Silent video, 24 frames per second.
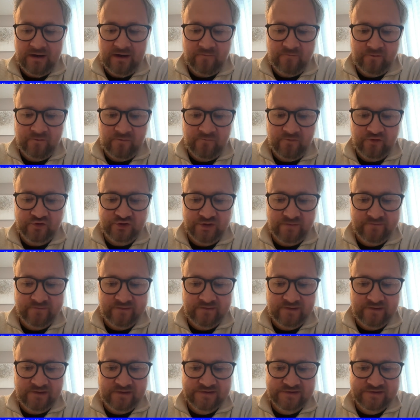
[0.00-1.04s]
for the trip
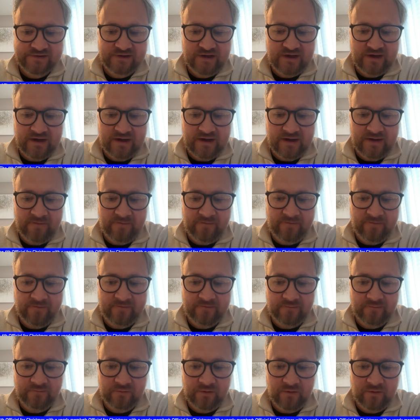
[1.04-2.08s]
to Nice and
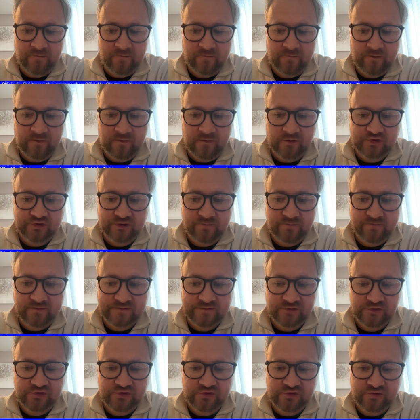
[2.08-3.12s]
with the trip to
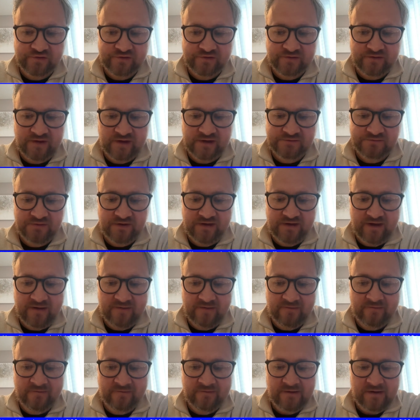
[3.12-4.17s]
St Johnstone next
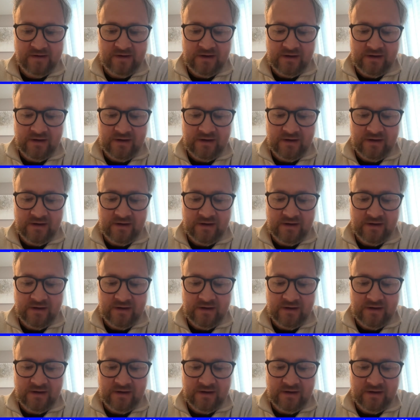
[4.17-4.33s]
weekend.